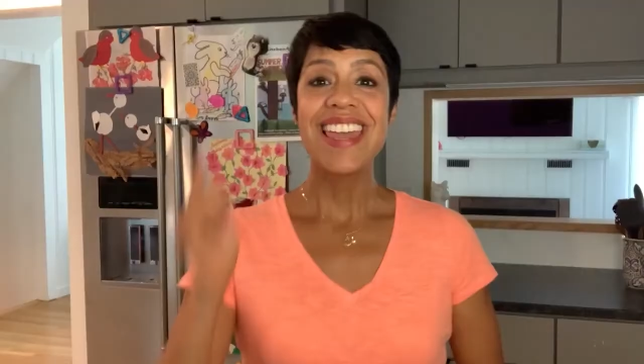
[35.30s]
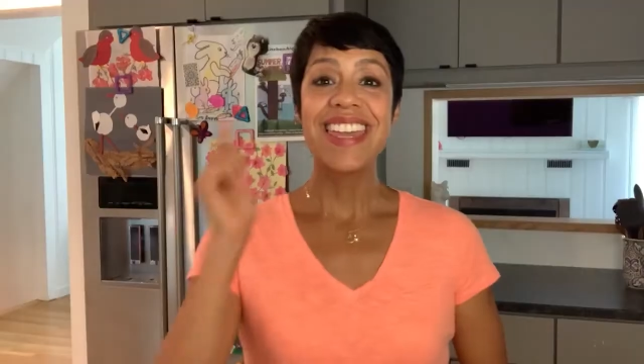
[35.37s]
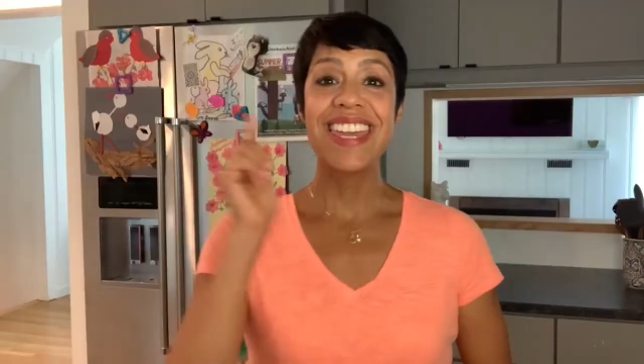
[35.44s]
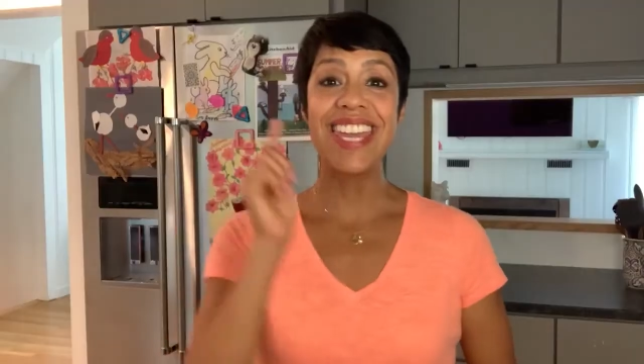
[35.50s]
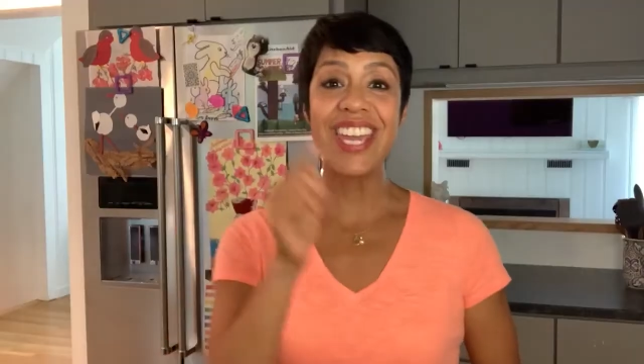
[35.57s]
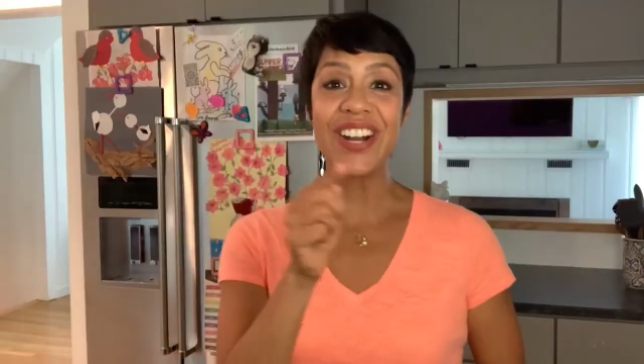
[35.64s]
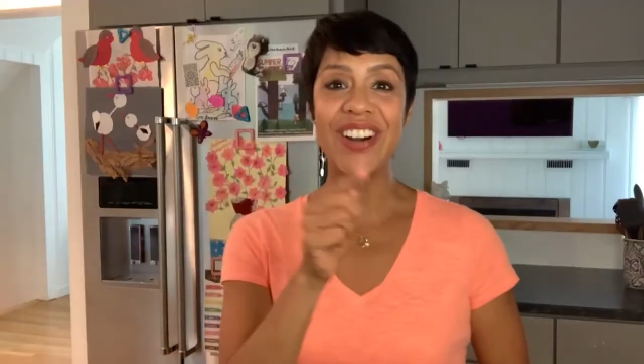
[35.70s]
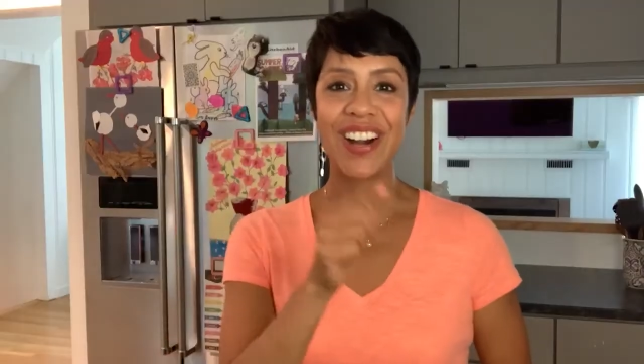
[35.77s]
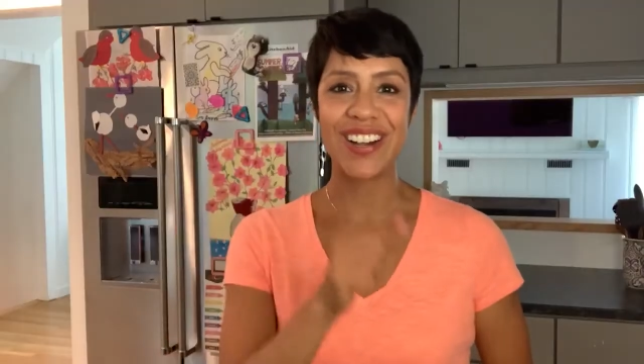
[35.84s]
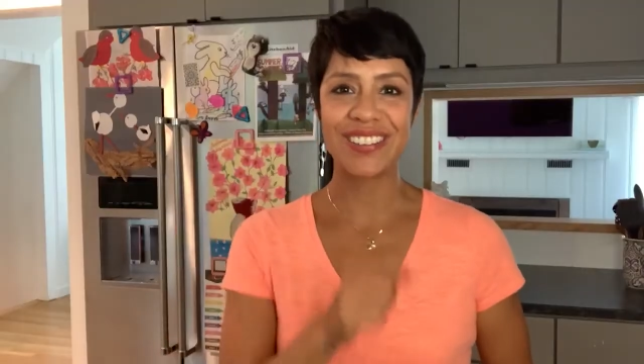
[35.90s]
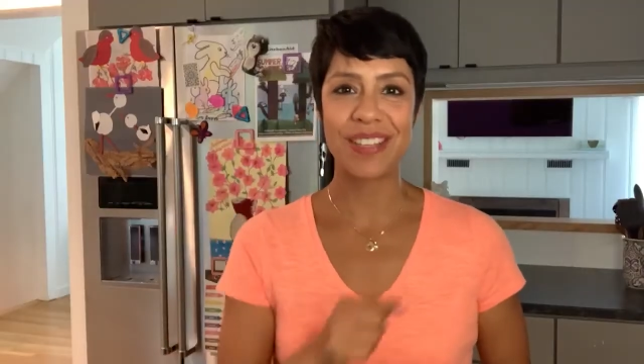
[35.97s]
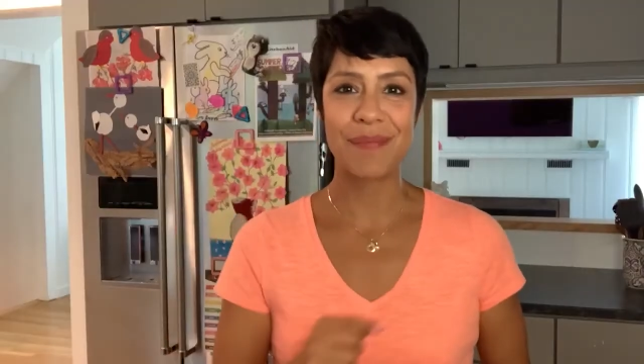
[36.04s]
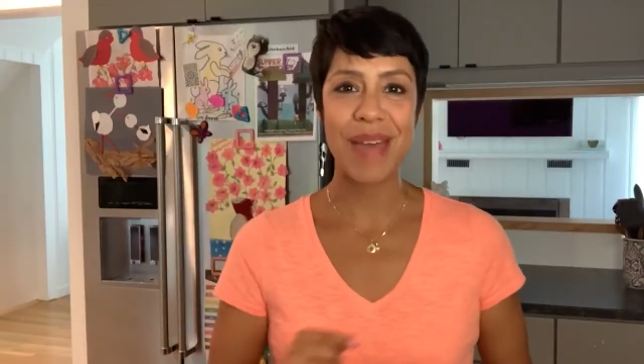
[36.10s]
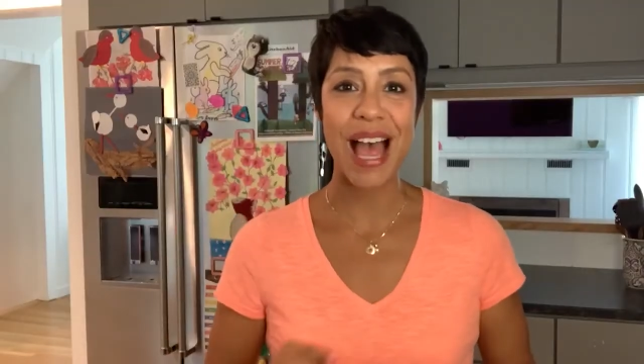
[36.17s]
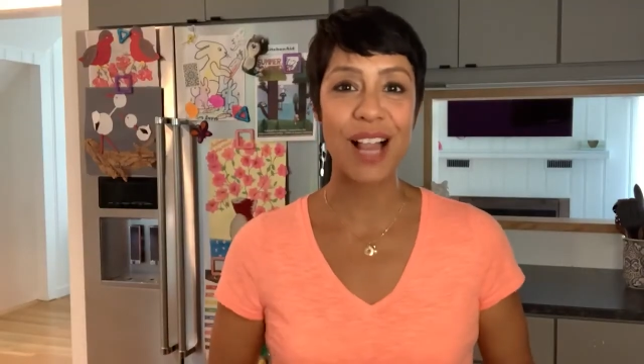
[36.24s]
Here are
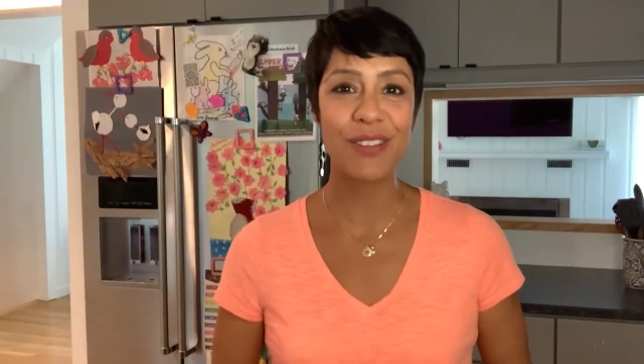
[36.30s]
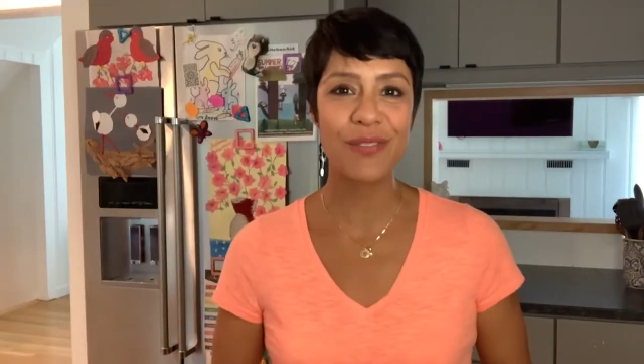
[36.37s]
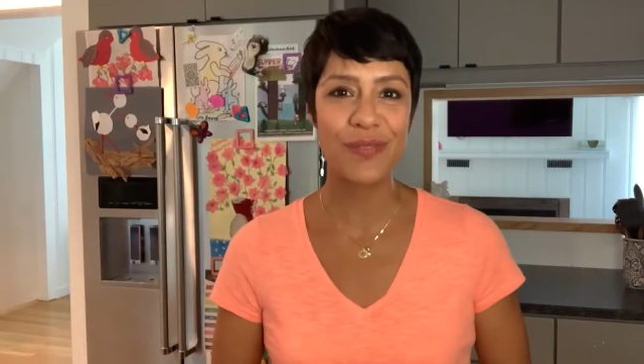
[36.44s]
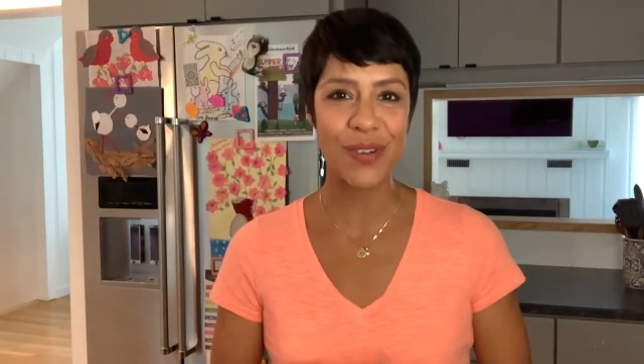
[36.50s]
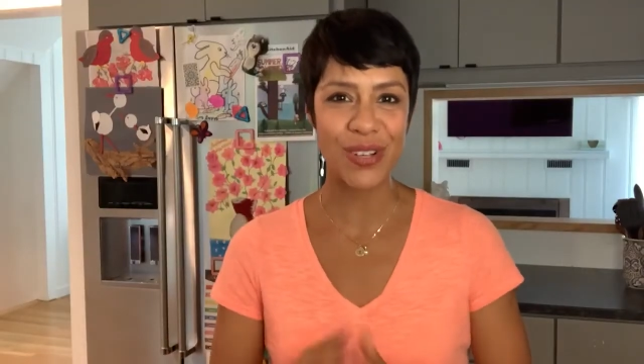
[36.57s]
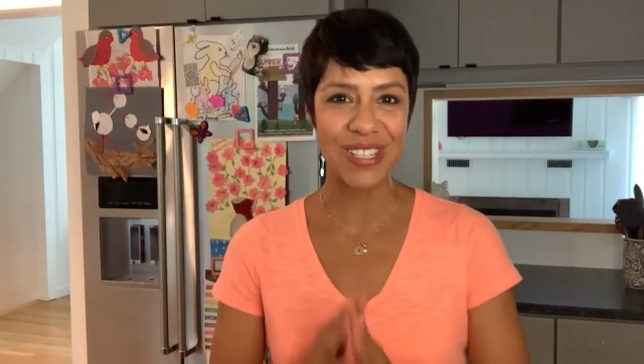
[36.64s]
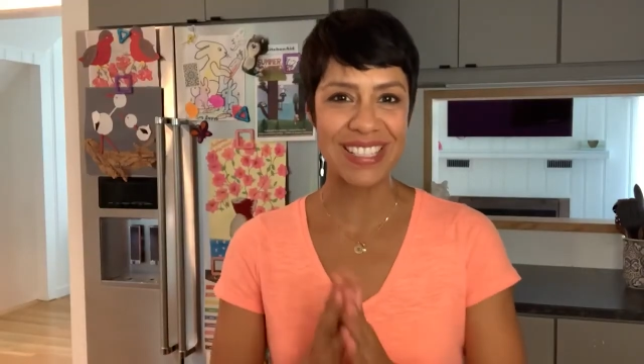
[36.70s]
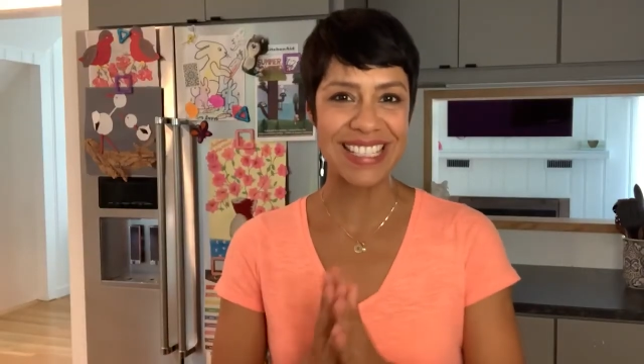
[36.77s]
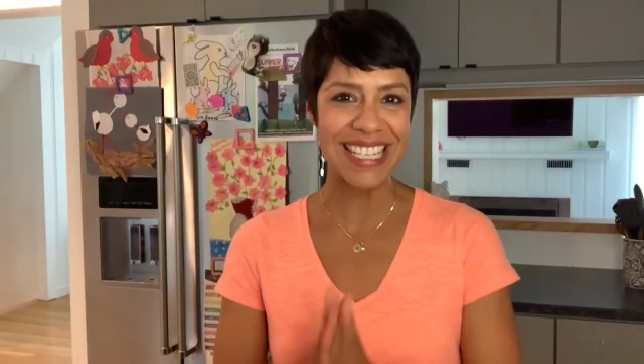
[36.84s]
some helpful